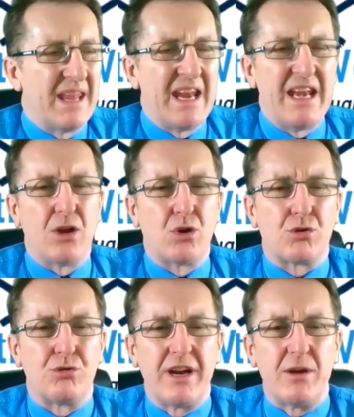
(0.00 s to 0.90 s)
any
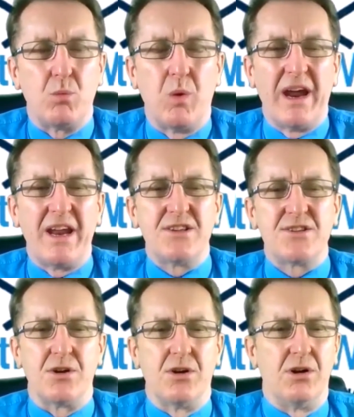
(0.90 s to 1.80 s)
great
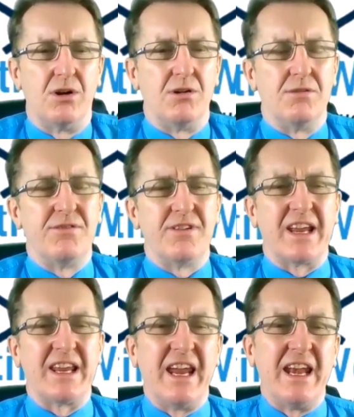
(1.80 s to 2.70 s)
ways of
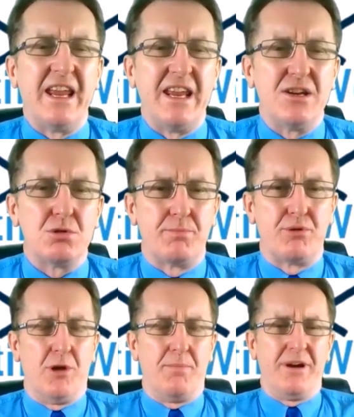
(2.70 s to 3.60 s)
getting into a
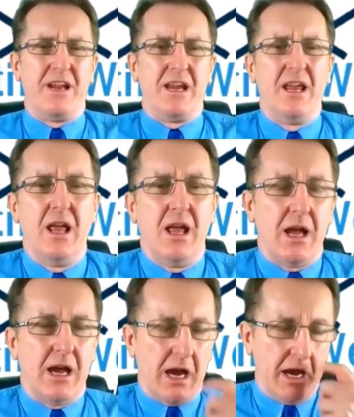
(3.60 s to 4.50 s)
property?
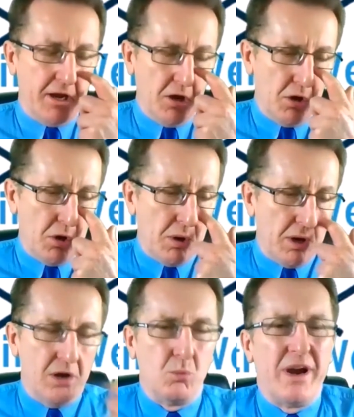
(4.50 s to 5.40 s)
I know
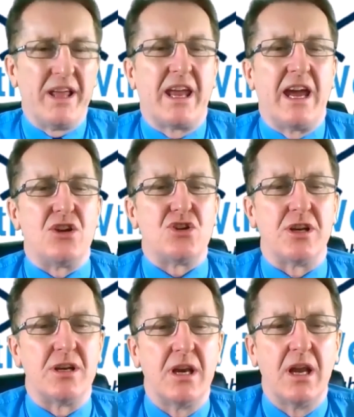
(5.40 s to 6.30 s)
on one
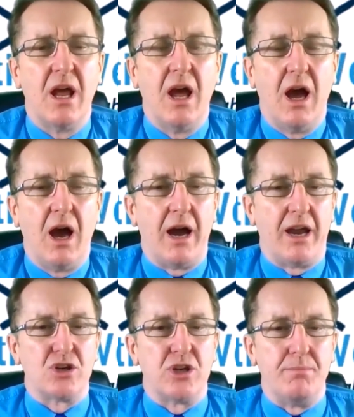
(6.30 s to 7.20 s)
occasion
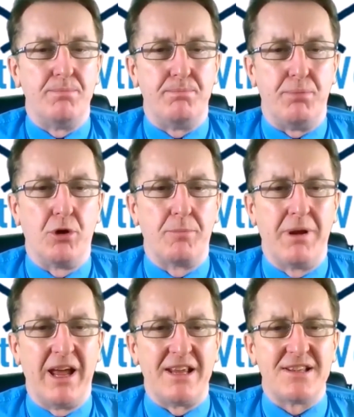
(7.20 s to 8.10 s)
I actually bought a
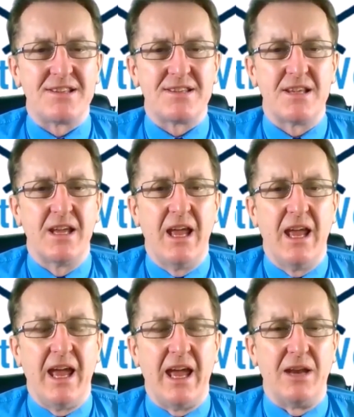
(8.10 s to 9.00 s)
place
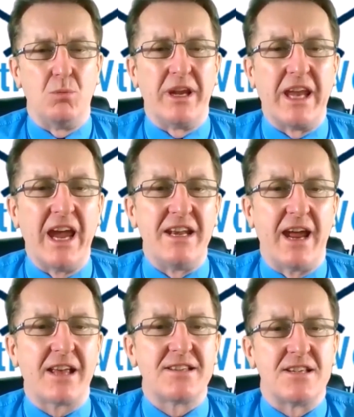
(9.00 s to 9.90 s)
and we gained
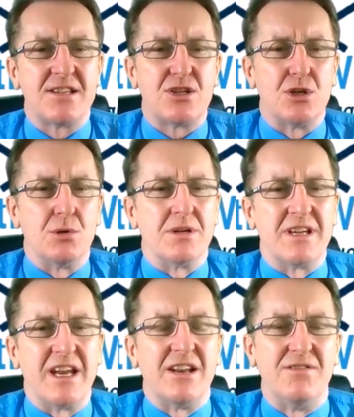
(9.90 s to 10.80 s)
access to
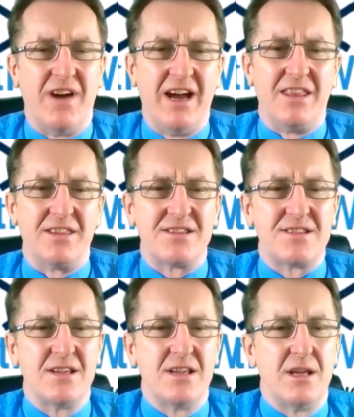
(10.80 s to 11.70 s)
it in
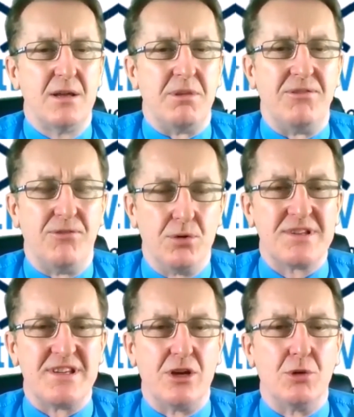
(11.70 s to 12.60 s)
advance before
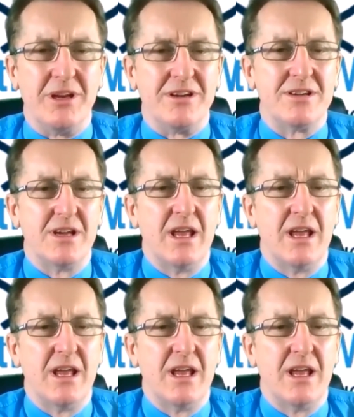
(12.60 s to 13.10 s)
settlement.